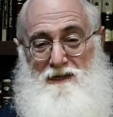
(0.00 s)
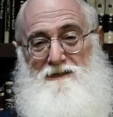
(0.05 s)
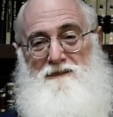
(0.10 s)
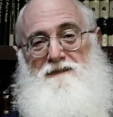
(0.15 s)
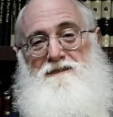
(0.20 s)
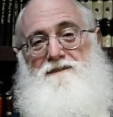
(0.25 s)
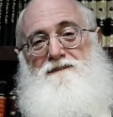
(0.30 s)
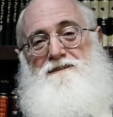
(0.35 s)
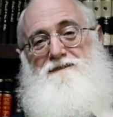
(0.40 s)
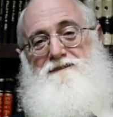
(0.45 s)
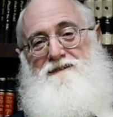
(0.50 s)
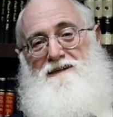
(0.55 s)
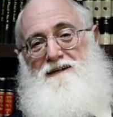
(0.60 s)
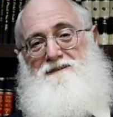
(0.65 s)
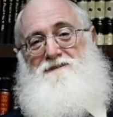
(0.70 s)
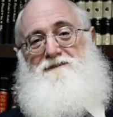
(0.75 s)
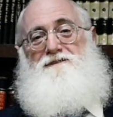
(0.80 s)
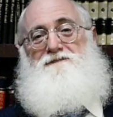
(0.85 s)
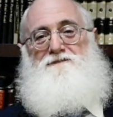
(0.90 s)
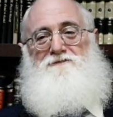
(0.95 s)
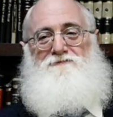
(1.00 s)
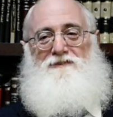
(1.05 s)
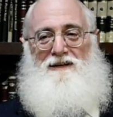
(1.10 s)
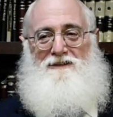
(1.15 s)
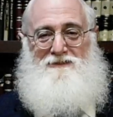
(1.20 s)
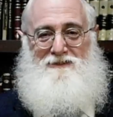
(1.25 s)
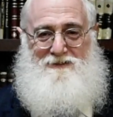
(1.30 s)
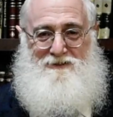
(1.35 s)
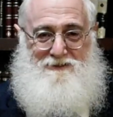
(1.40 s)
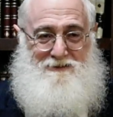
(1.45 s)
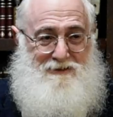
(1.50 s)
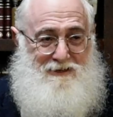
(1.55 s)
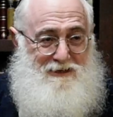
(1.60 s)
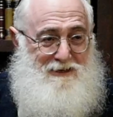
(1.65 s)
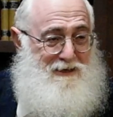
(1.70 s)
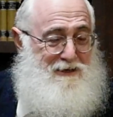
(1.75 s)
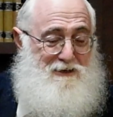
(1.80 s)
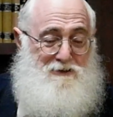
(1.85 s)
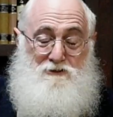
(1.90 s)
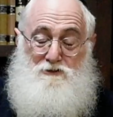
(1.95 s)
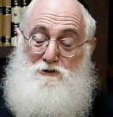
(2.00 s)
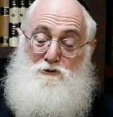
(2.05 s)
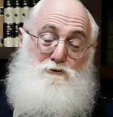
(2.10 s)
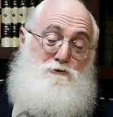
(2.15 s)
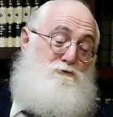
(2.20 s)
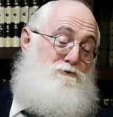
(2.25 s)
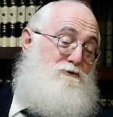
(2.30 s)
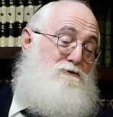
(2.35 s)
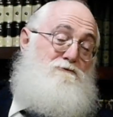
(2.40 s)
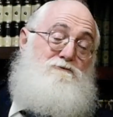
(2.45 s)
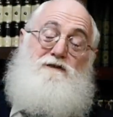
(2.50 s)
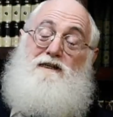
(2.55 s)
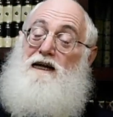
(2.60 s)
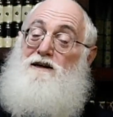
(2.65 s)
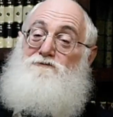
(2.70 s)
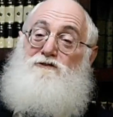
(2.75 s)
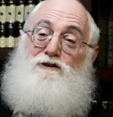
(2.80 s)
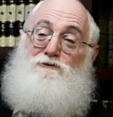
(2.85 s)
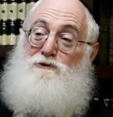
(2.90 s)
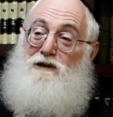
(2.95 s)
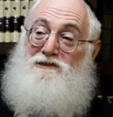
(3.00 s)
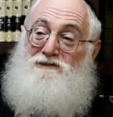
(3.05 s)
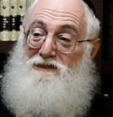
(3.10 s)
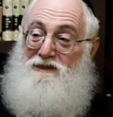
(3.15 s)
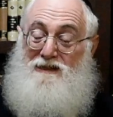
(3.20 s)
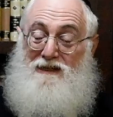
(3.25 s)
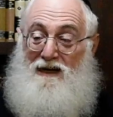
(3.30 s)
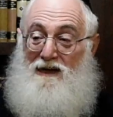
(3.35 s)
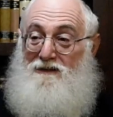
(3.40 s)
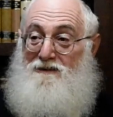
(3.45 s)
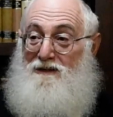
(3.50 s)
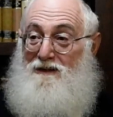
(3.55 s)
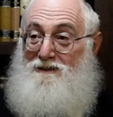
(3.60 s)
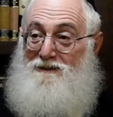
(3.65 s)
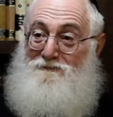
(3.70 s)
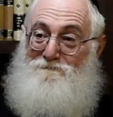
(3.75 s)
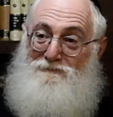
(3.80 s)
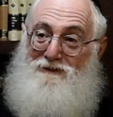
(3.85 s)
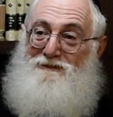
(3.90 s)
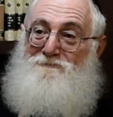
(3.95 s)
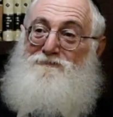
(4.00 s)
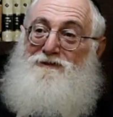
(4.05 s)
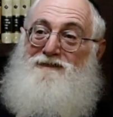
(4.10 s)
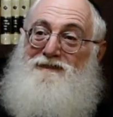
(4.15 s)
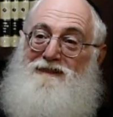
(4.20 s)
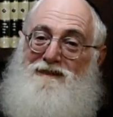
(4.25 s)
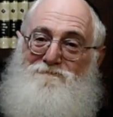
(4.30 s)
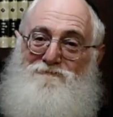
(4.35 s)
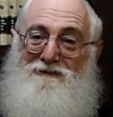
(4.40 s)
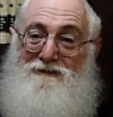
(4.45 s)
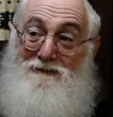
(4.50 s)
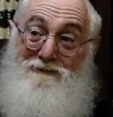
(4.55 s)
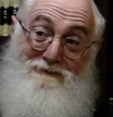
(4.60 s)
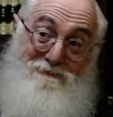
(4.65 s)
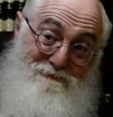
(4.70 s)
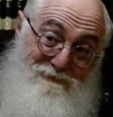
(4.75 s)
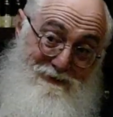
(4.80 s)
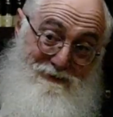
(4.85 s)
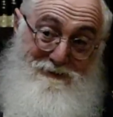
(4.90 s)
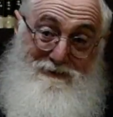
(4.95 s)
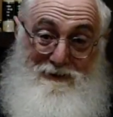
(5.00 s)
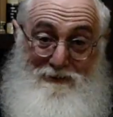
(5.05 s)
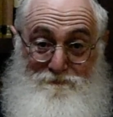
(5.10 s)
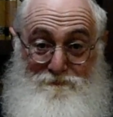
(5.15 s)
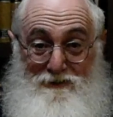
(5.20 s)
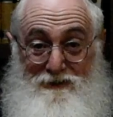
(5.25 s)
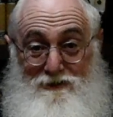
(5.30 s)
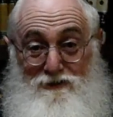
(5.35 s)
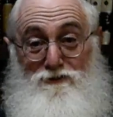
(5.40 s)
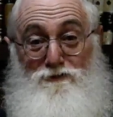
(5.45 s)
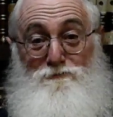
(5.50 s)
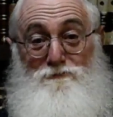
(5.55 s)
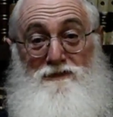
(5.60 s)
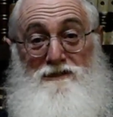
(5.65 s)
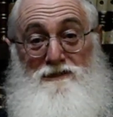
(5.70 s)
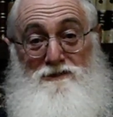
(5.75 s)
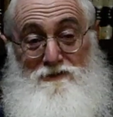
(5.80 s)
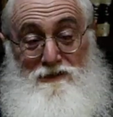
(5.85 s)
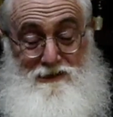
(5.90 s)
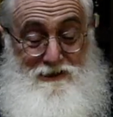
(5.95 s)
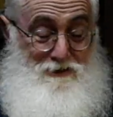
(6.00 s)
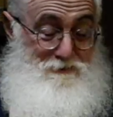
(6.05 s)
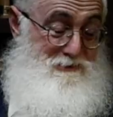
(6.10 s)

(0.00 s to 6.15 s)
He just got this new whatever it was he got. I should be besimcha. We're humans. It's a